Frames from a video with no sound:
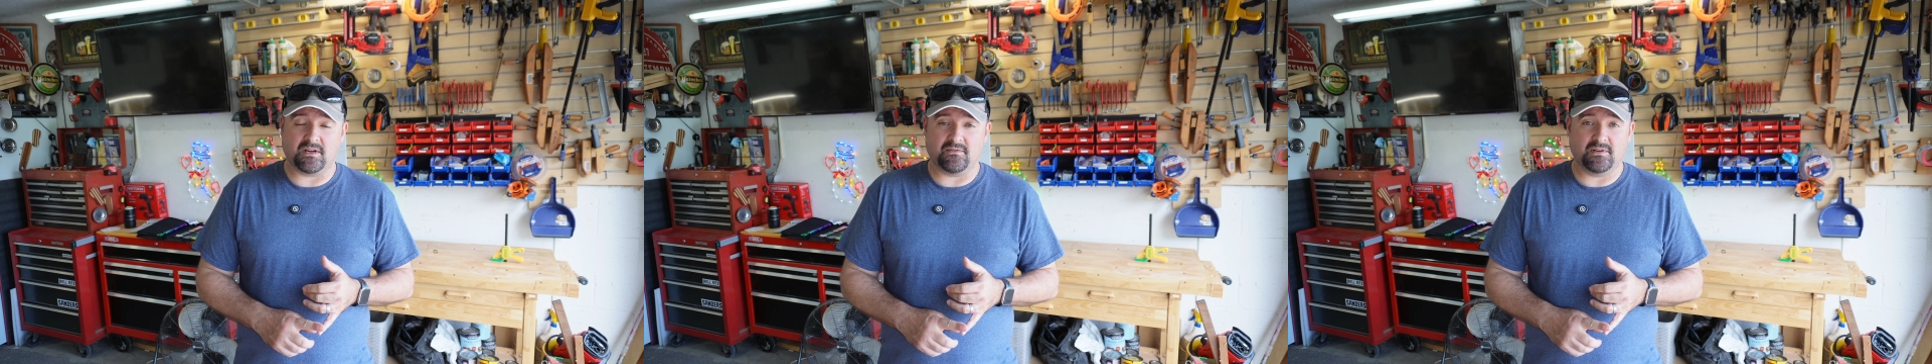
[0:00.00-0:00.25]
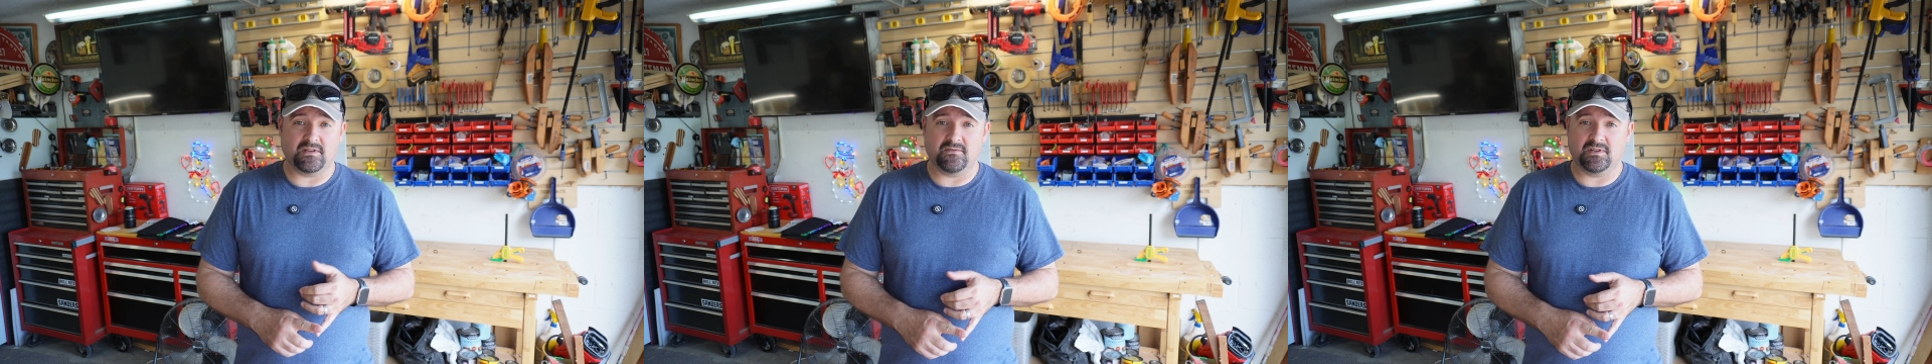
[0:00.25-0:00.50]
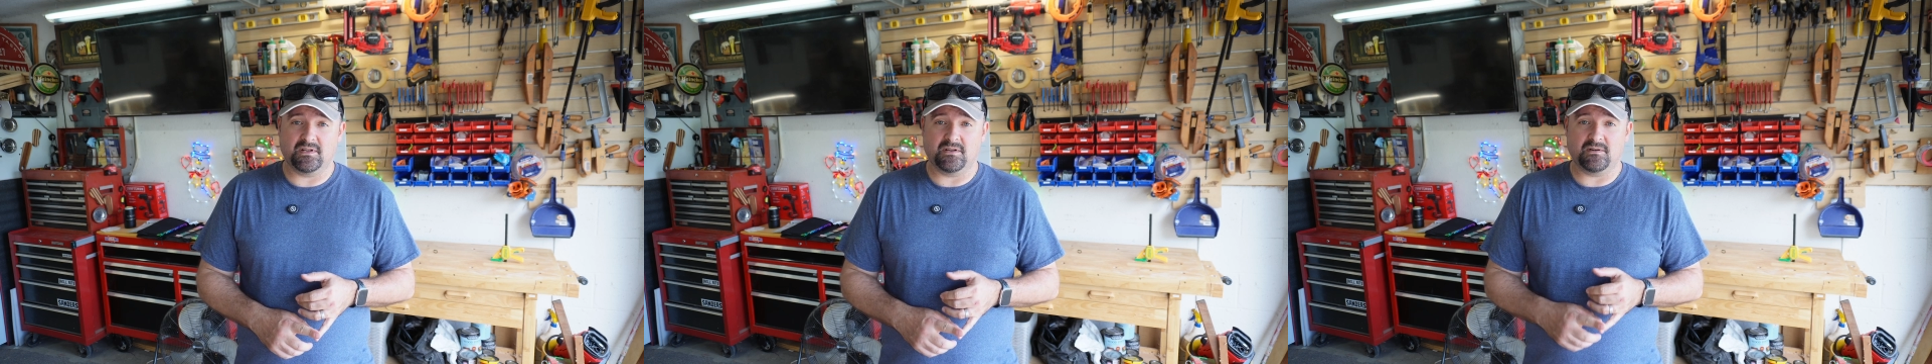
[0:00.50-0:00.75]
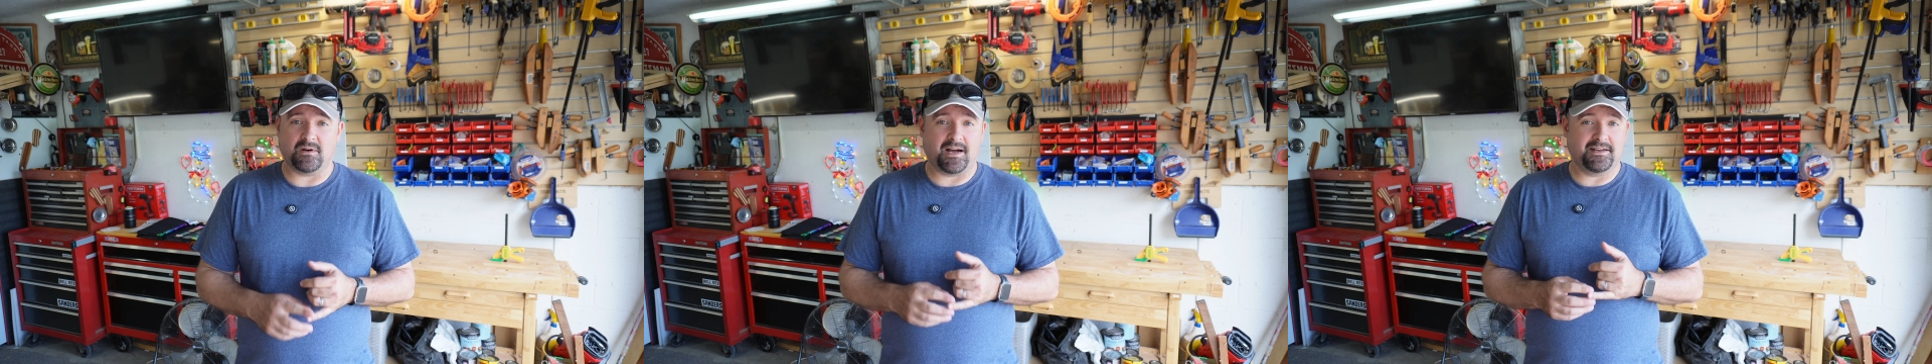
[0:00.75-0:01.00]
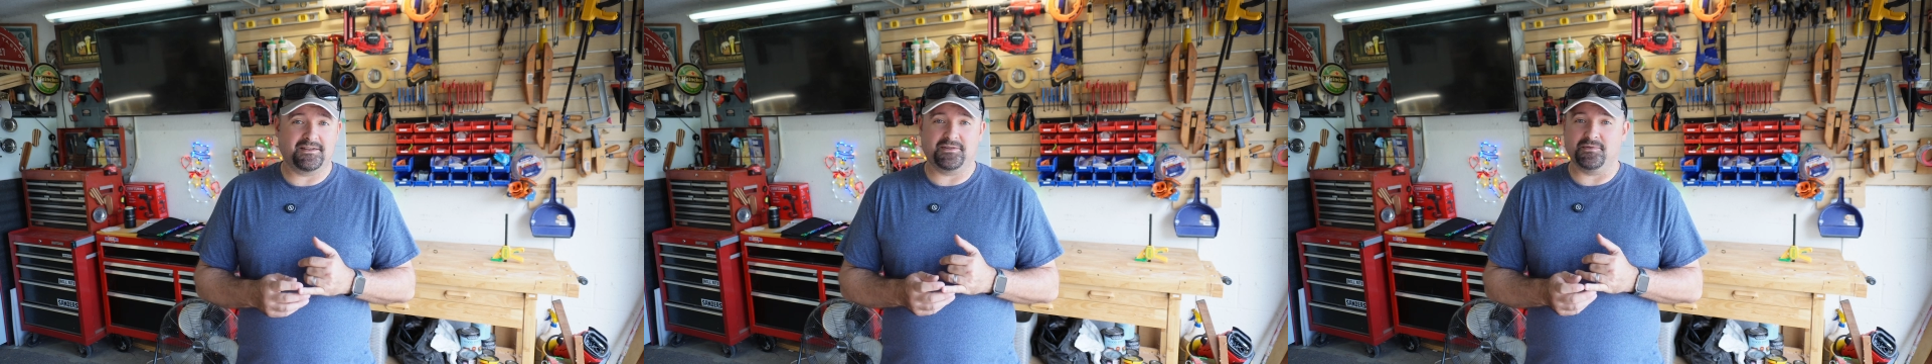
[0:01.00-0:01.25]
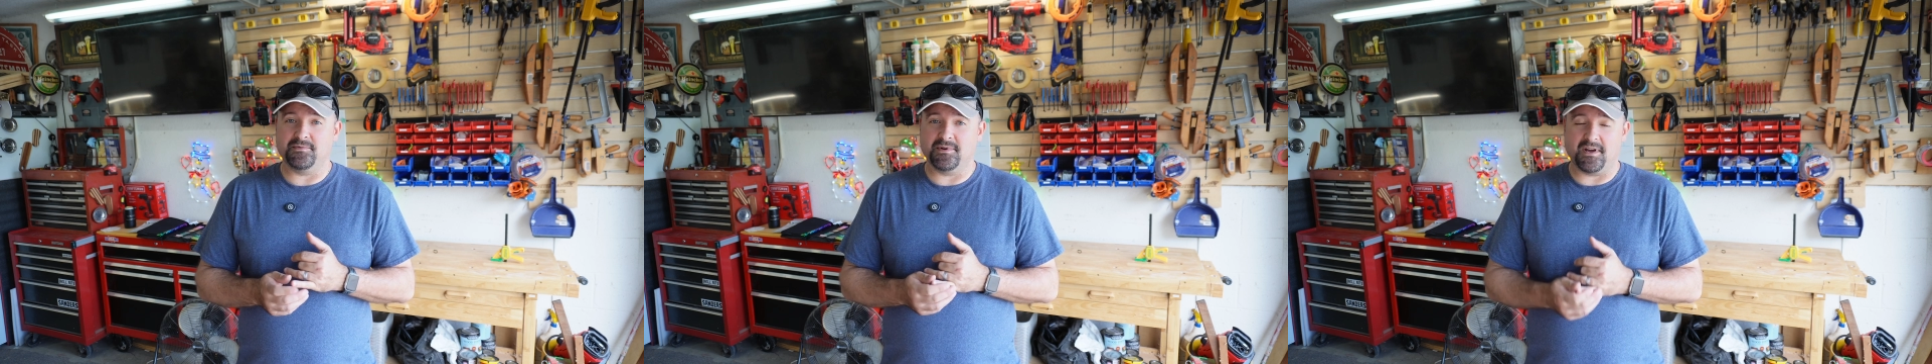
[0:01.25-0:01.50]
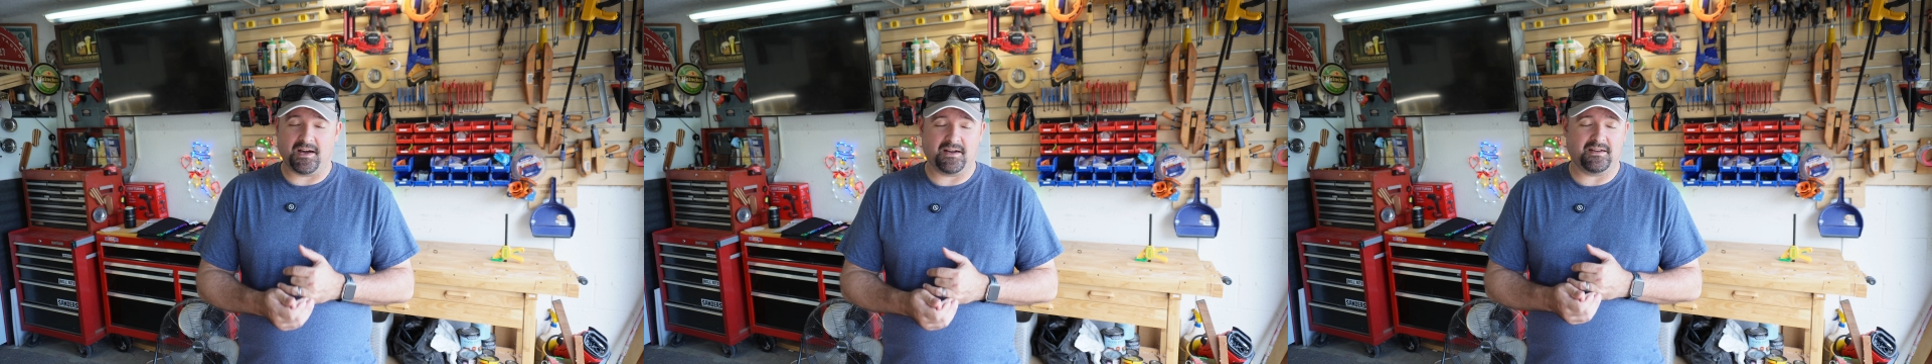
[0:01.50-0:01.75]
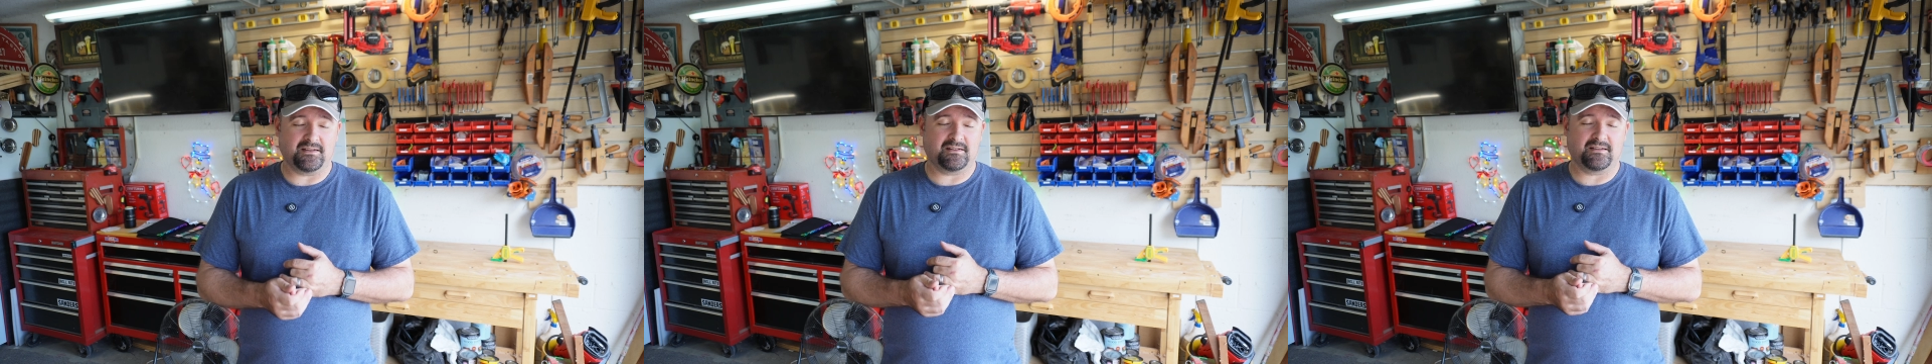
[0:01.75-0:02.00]
covered in the video, I do
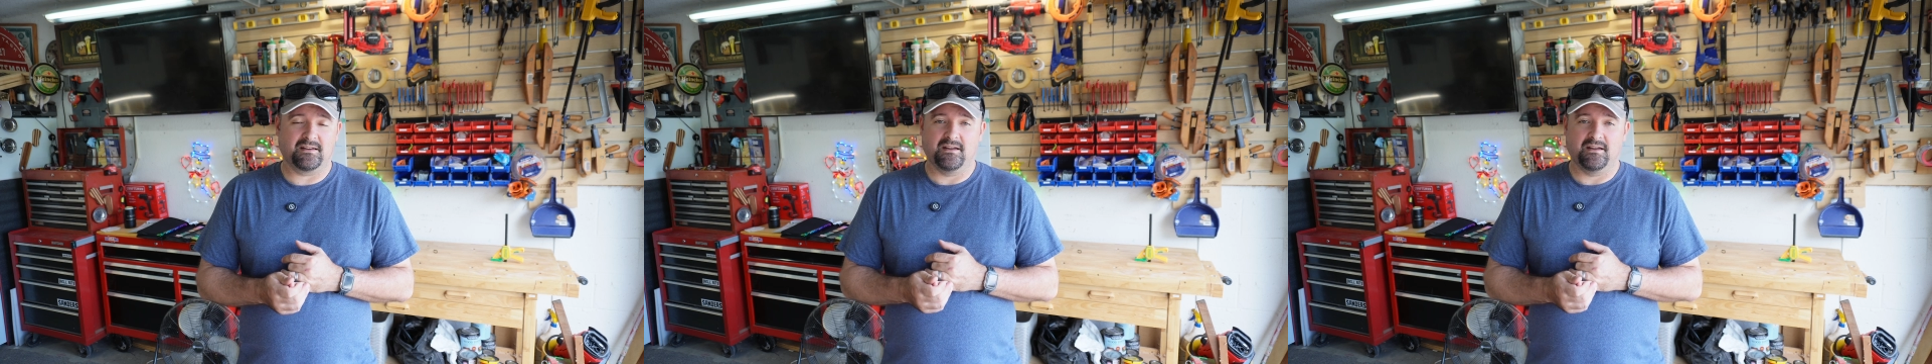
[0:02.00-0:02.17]
not